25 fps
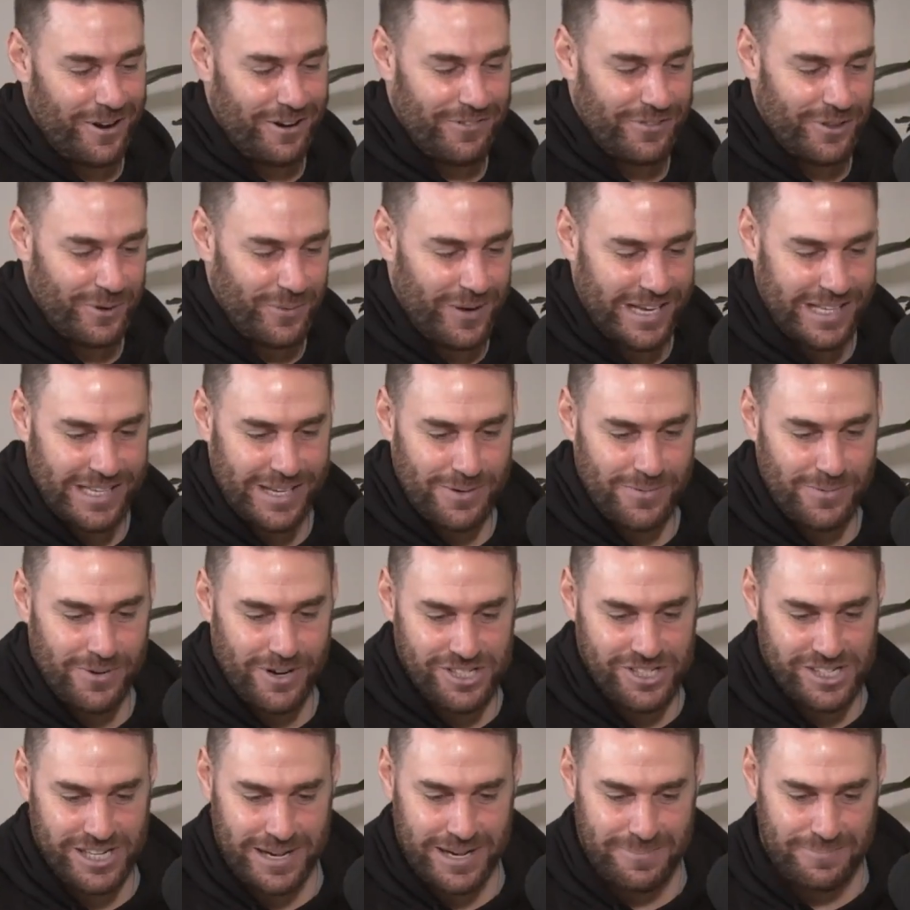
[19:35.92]
of the weekly
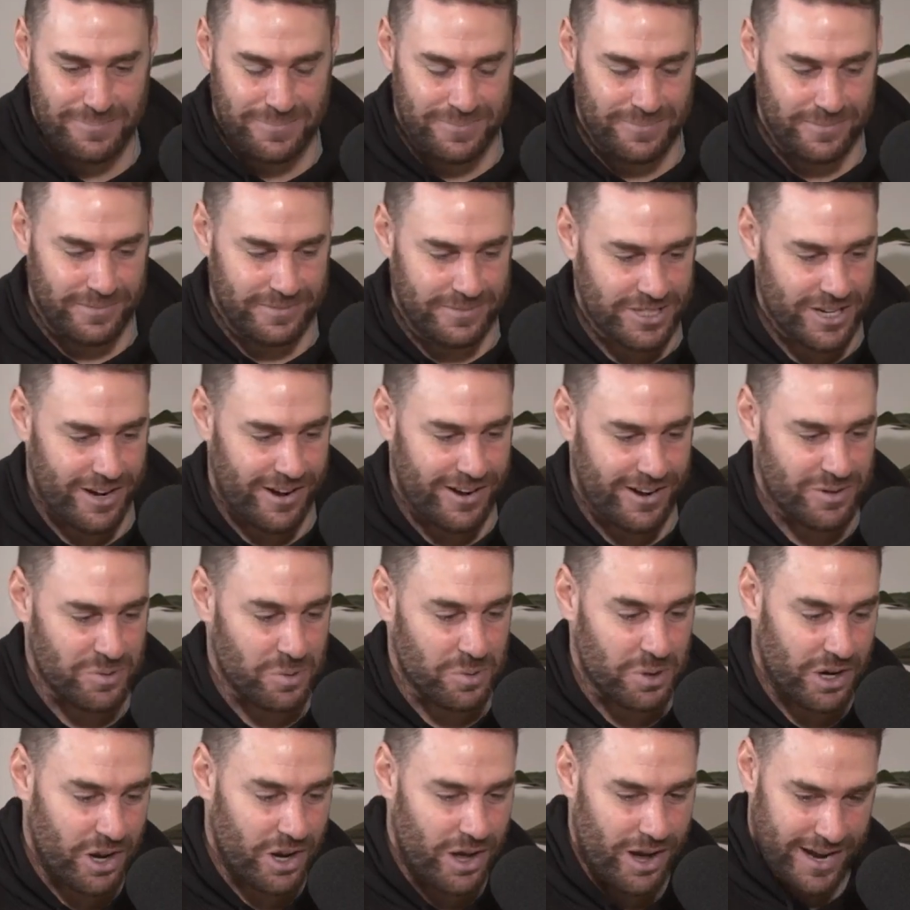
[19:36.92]
wash-up,
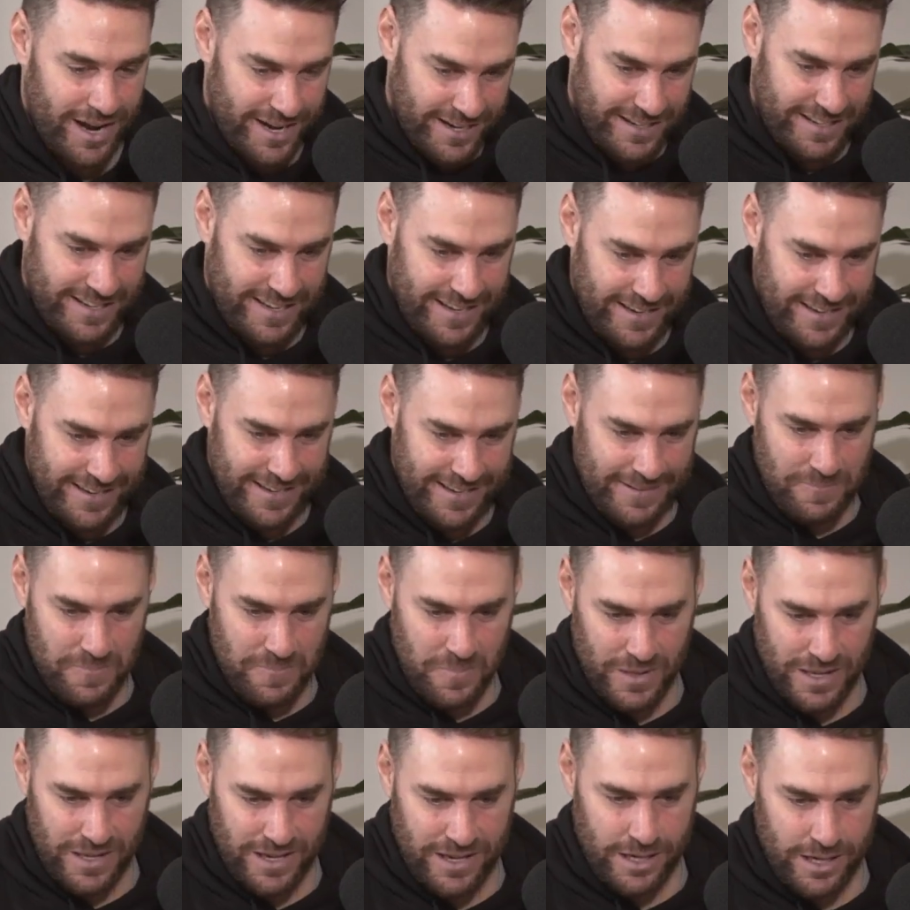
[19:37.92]
titled Lion King.
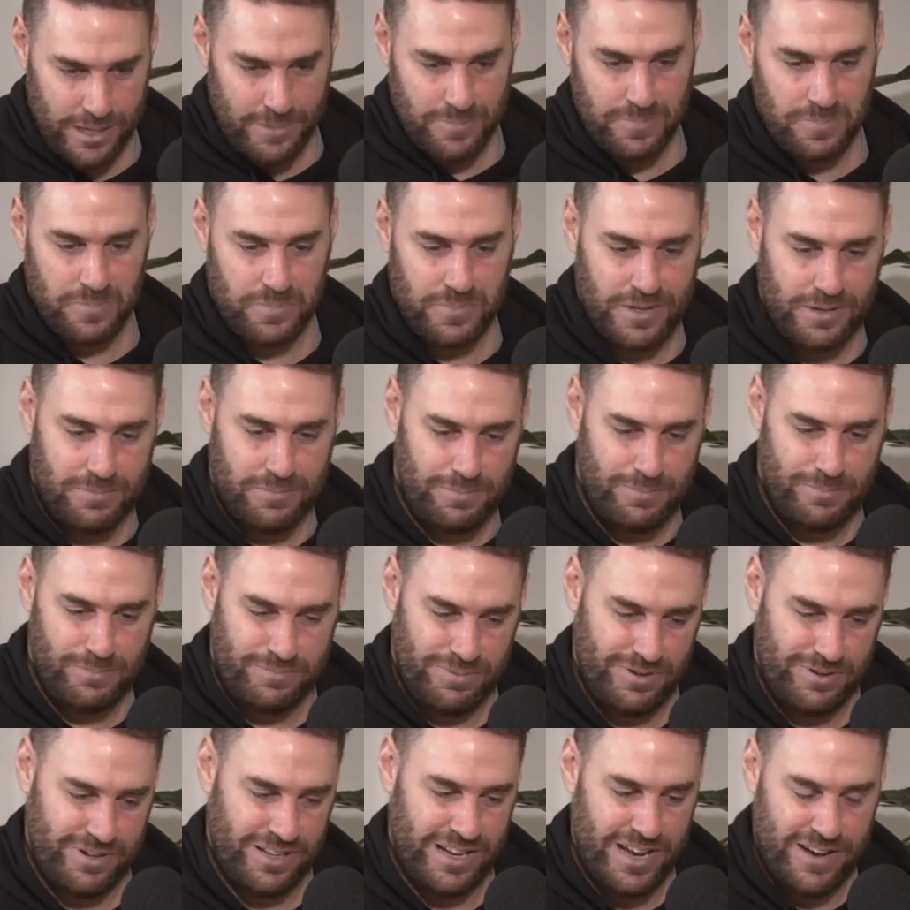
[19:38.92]

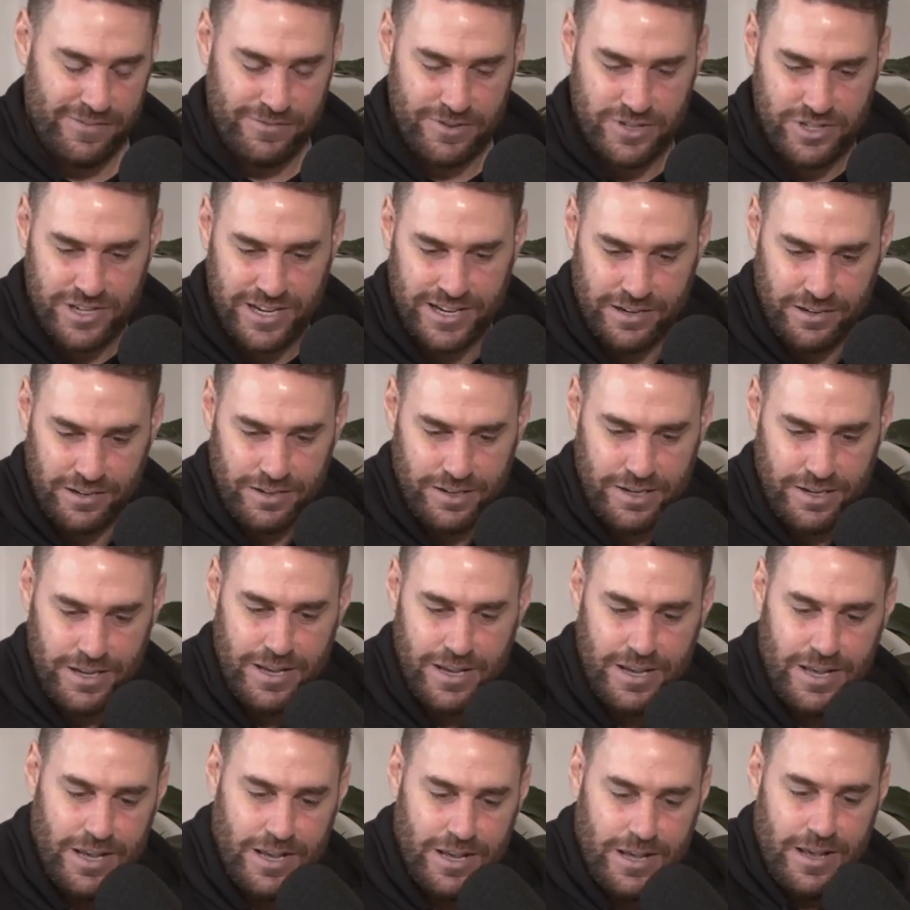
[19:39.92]
Pretty average headline.
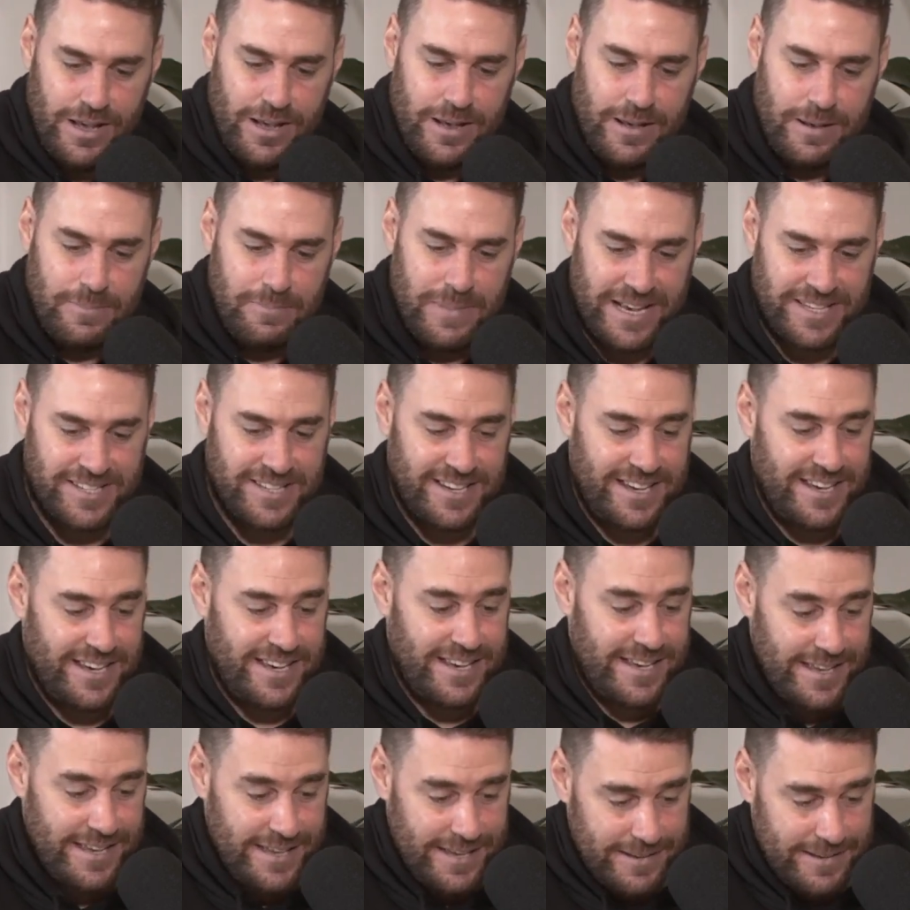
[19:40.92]
Max
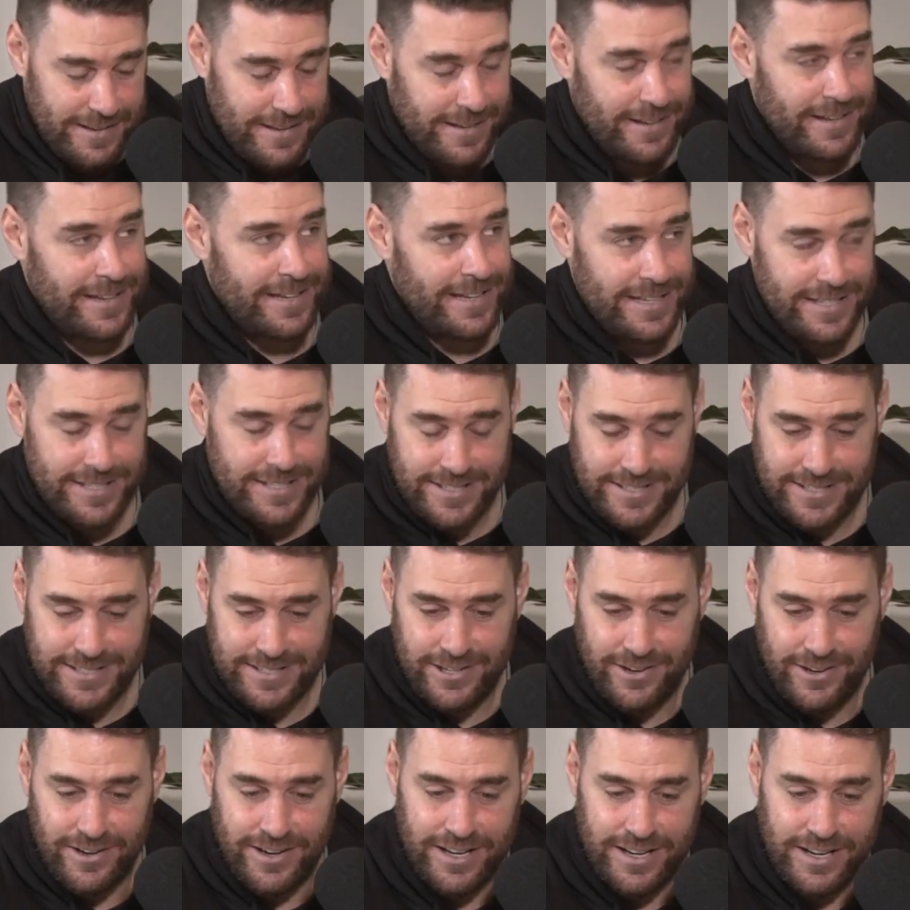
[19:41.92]
King is
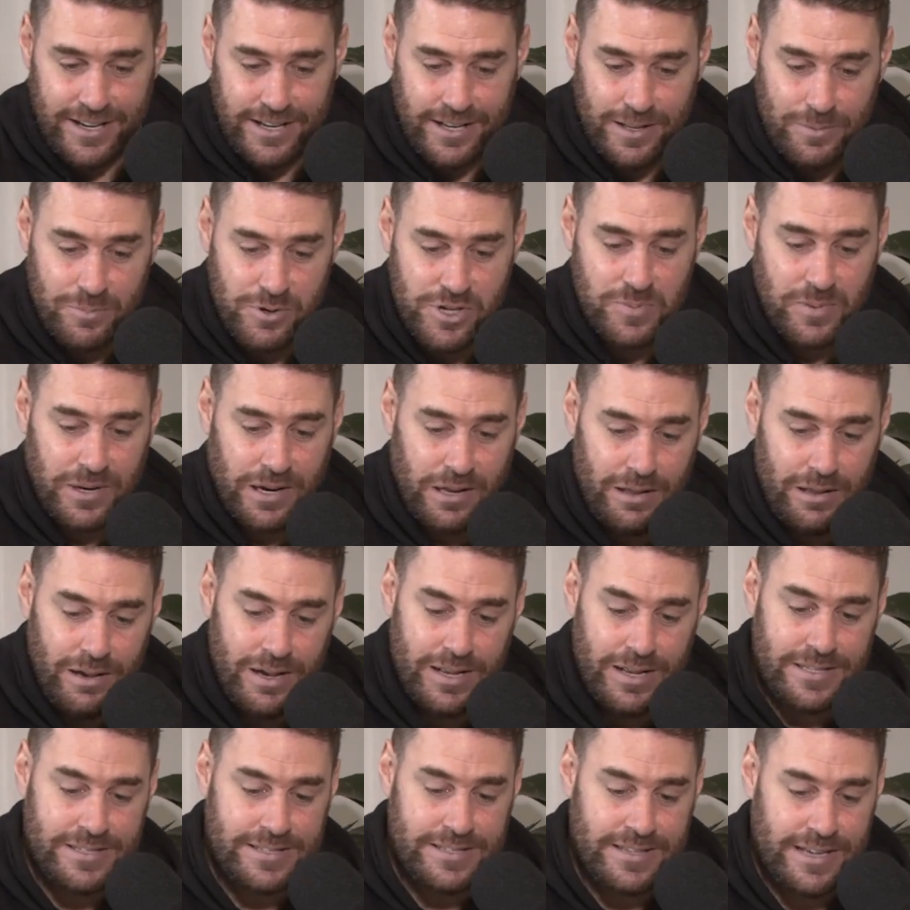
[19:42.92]
tied in the Brisbane
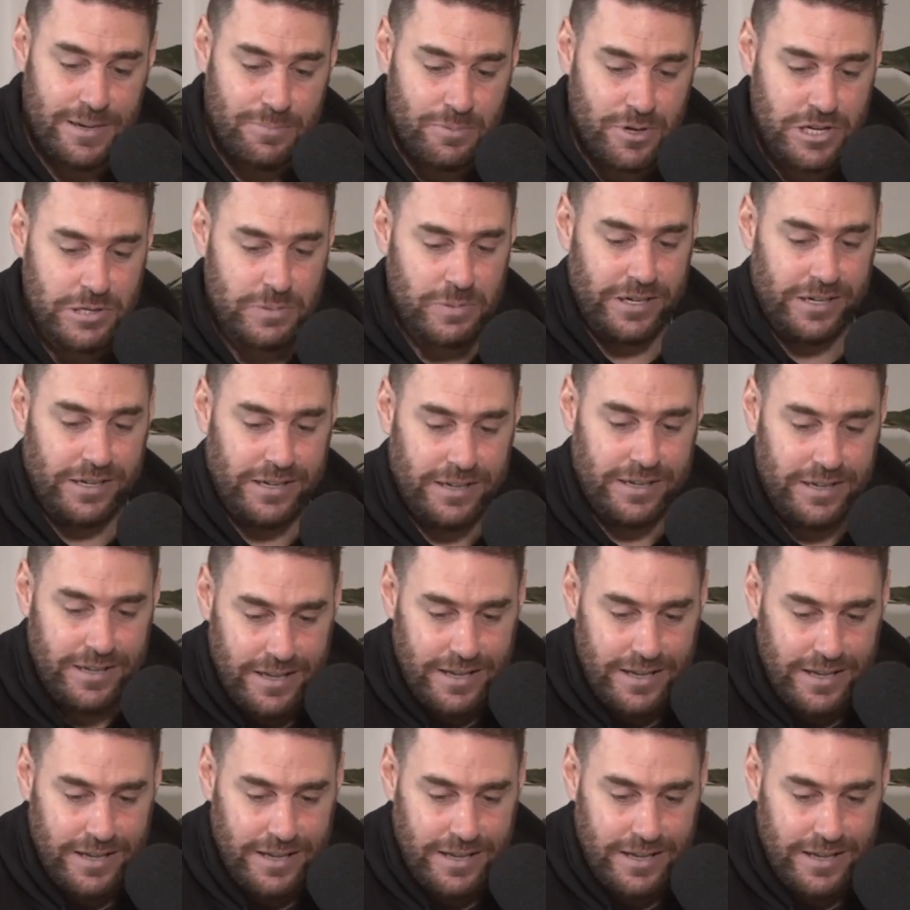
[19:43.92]
Lions. Now, Brisbane